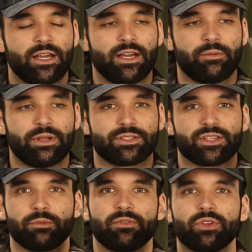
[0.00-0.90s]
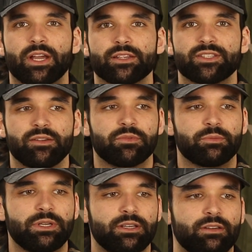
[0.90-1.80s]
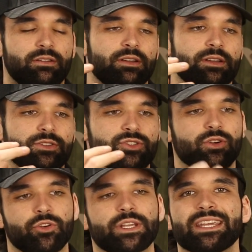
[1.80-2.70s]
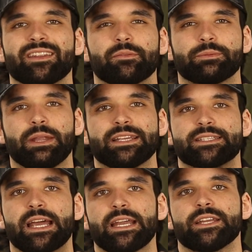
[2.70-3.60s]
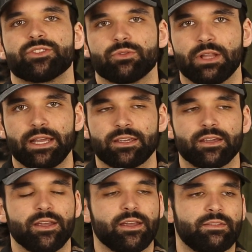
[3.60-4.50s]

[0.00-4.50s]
As some of you guys seem to be struggling getting them as tight as you'd like.